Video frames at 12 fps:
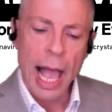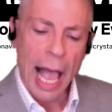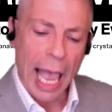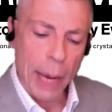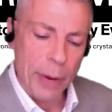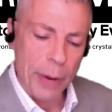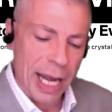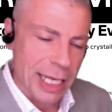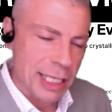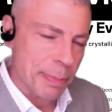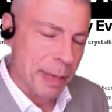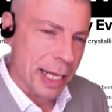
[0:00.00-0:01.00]
And when
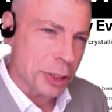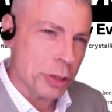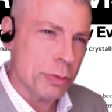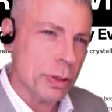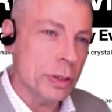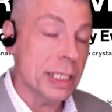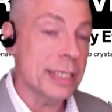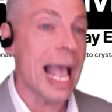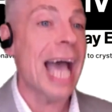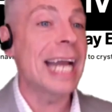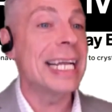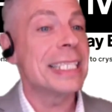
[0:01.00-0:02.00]
exponential growth is
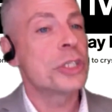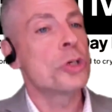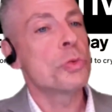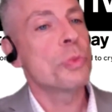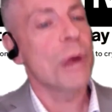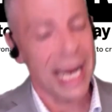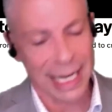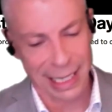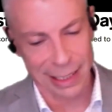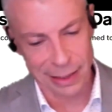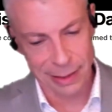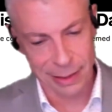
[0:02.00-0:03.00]
at its
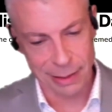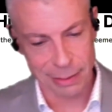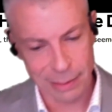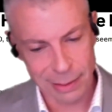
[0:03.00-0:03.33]
greatest,